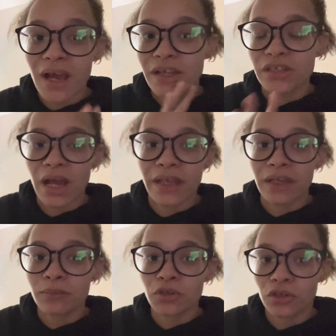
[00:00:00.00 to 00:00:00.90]
I
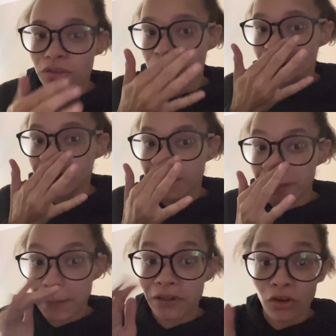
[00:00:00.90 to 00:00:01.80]
am currently
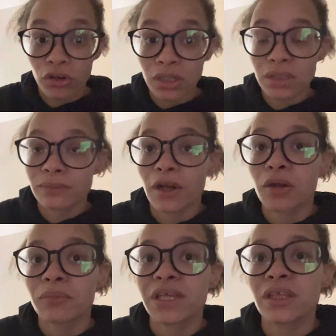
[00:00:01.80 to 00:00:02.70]
reading an arc
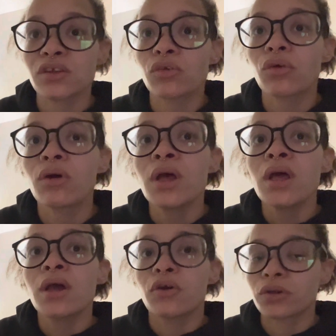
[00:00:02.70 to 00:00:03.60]
on my Kindle
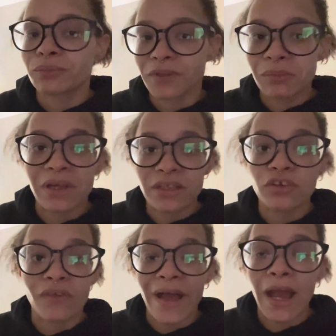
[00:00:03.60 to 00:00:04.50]
or in my
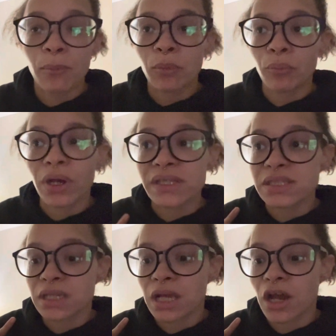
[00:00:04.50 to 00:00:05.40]
Kindle app, but
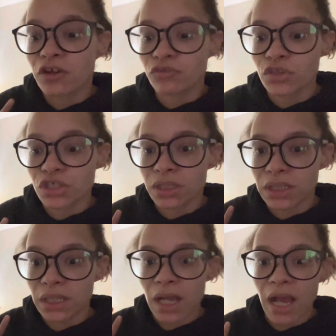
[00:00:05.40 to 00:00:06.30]

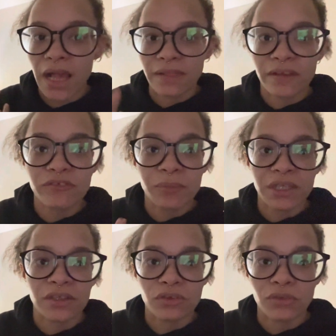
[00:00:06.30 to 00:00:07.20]
unfortunately I left my
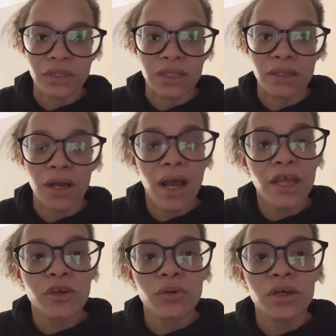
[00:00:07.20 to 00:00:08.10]
Kindle in
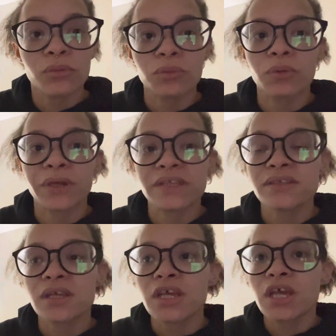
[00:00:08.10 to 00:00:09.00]
Iowa when we went
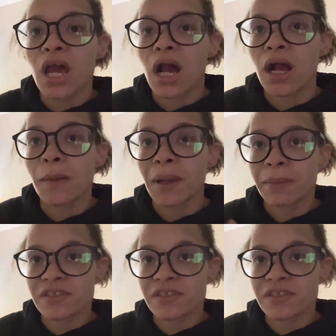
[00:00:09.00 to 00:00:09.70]
at my